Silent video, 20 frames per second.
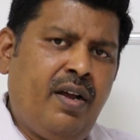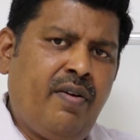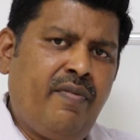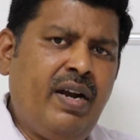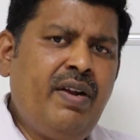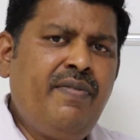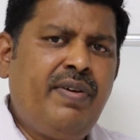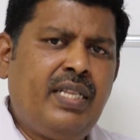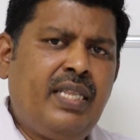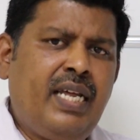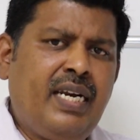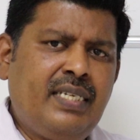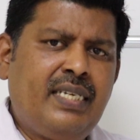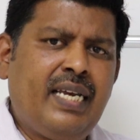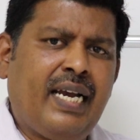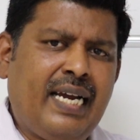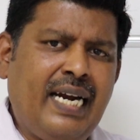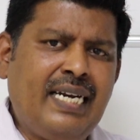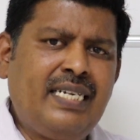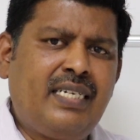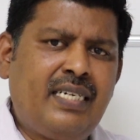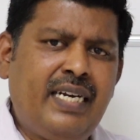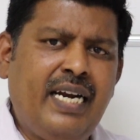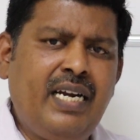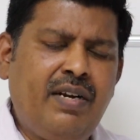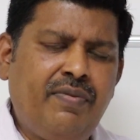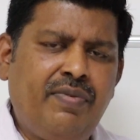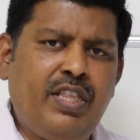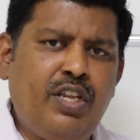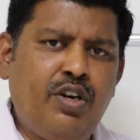Whenever there is a
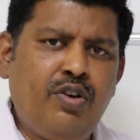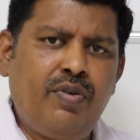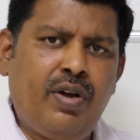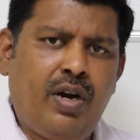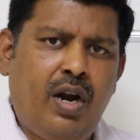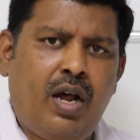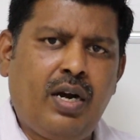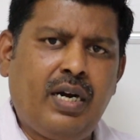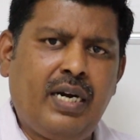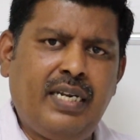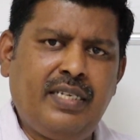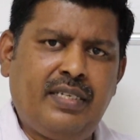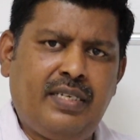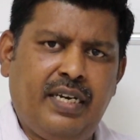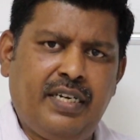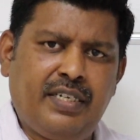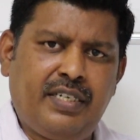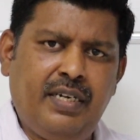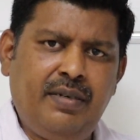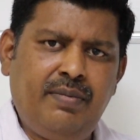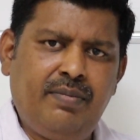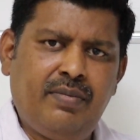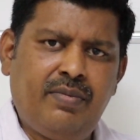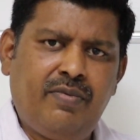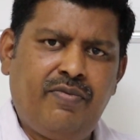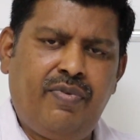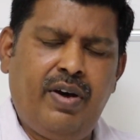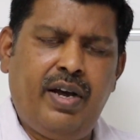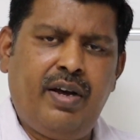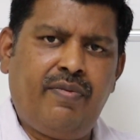constraint within your organization,
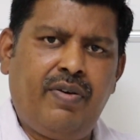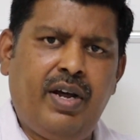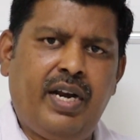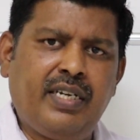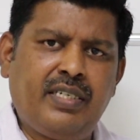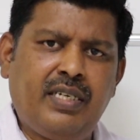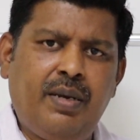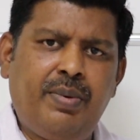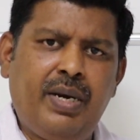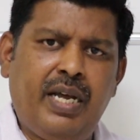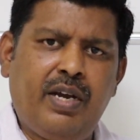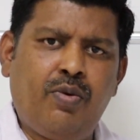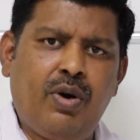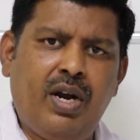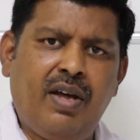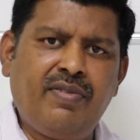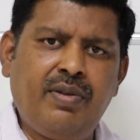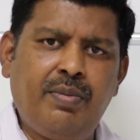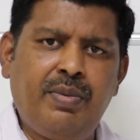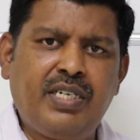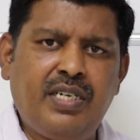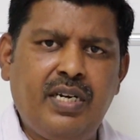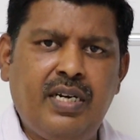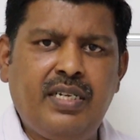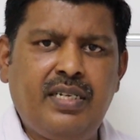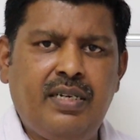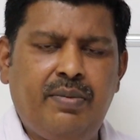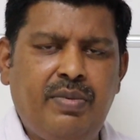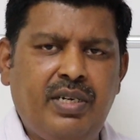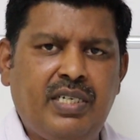for example, like one of the
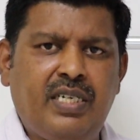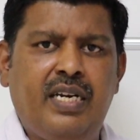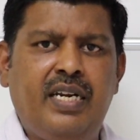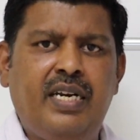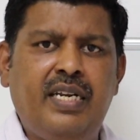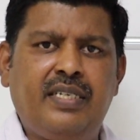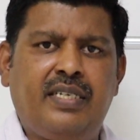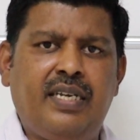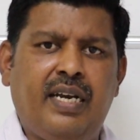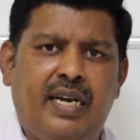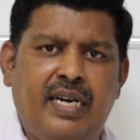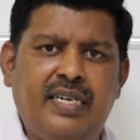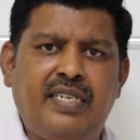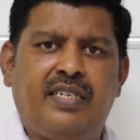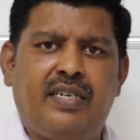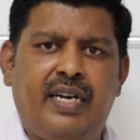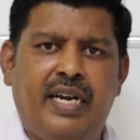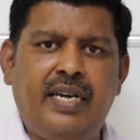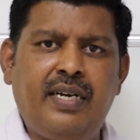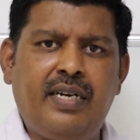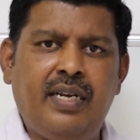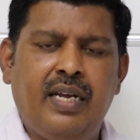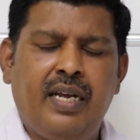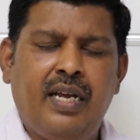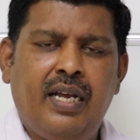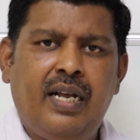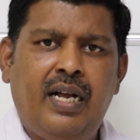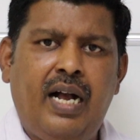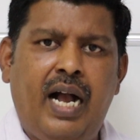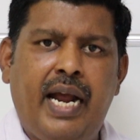machinery is a constraint,
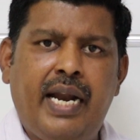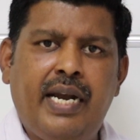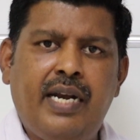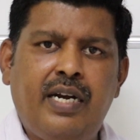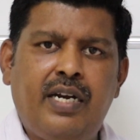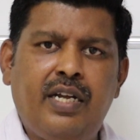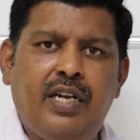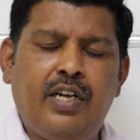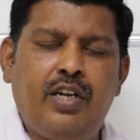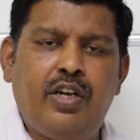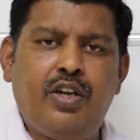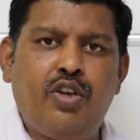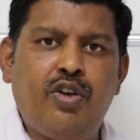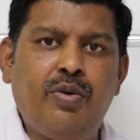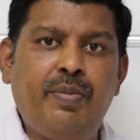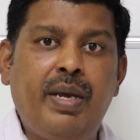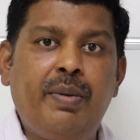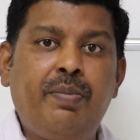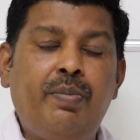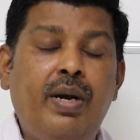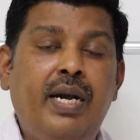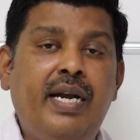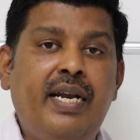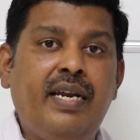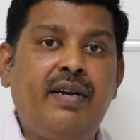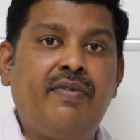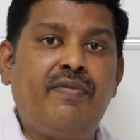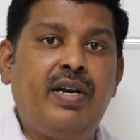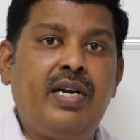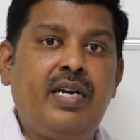and you may build
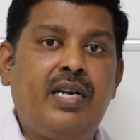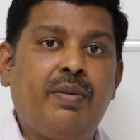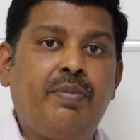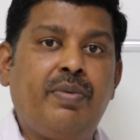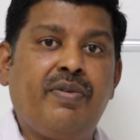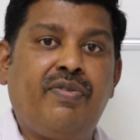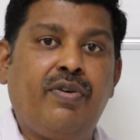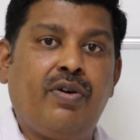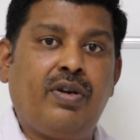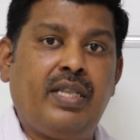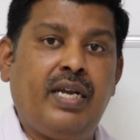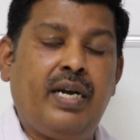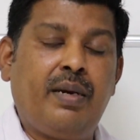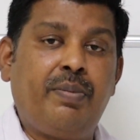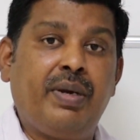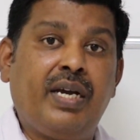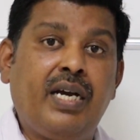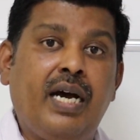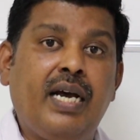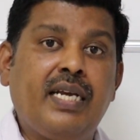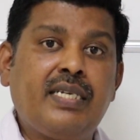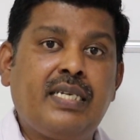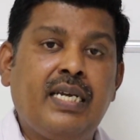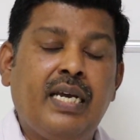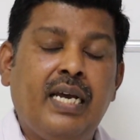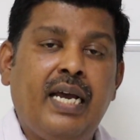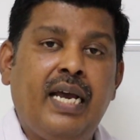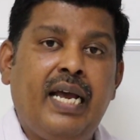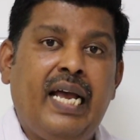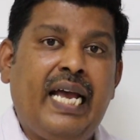inventory before that, because
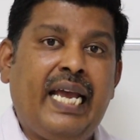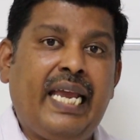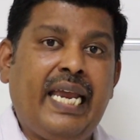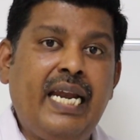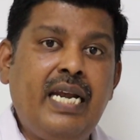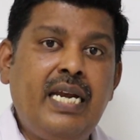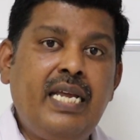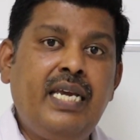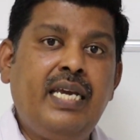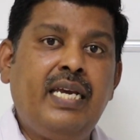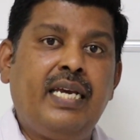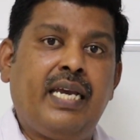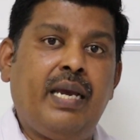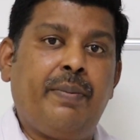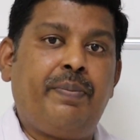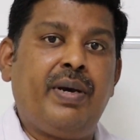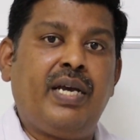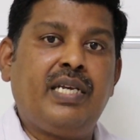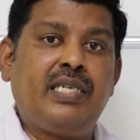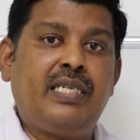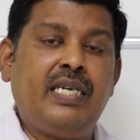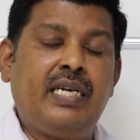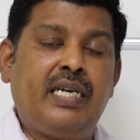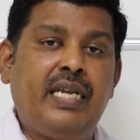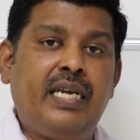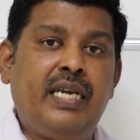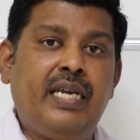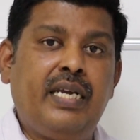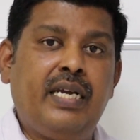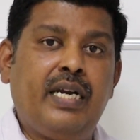any
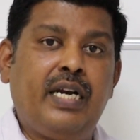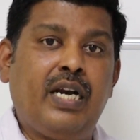capacity